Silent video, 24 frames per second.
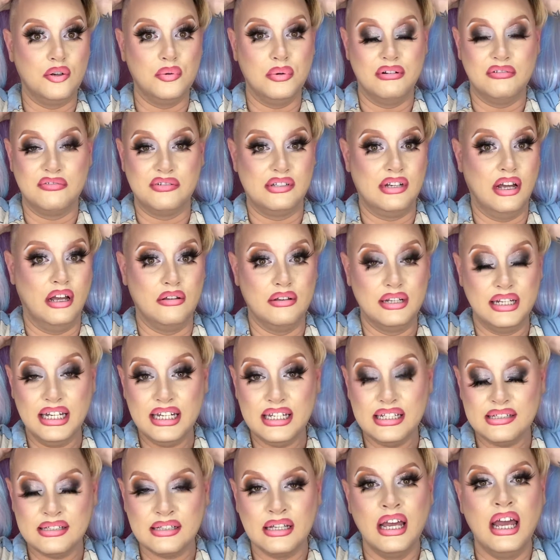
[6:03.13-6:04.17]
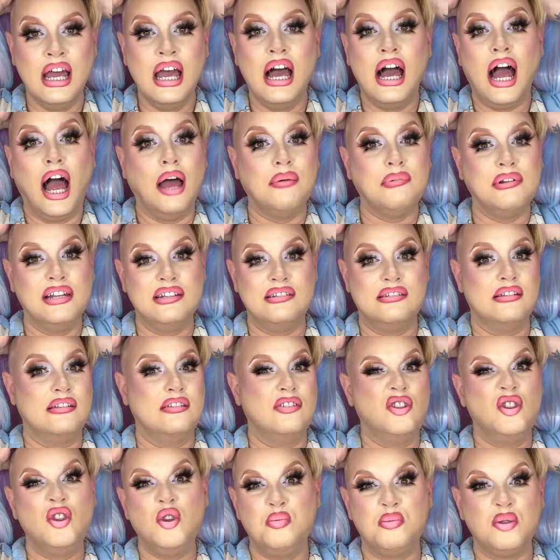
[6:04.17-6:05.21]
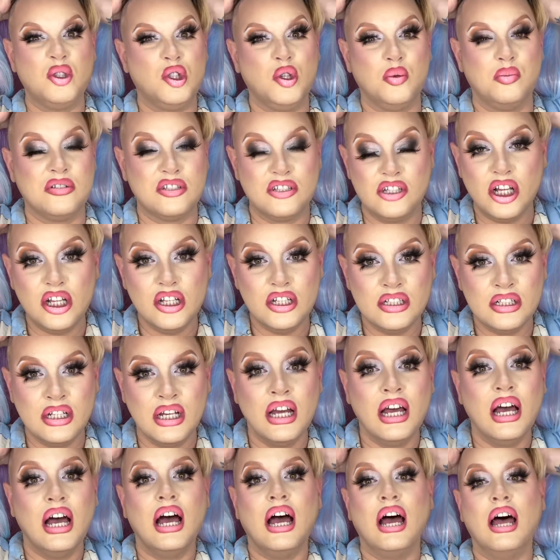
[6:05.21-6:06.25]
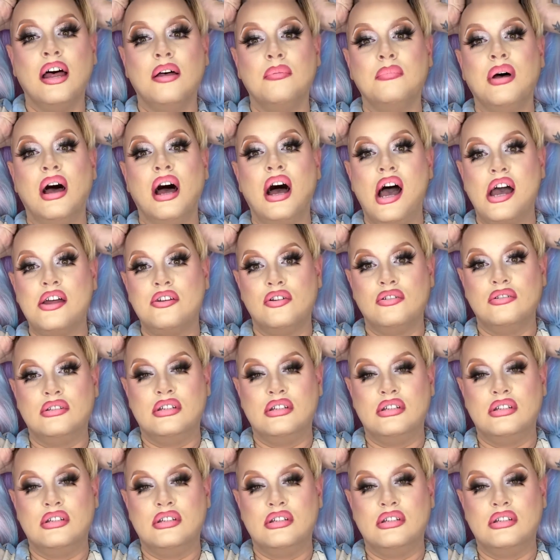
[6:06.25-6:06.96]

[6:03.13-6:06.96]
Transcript: whatever style it is, unless it's super, super solid, I don't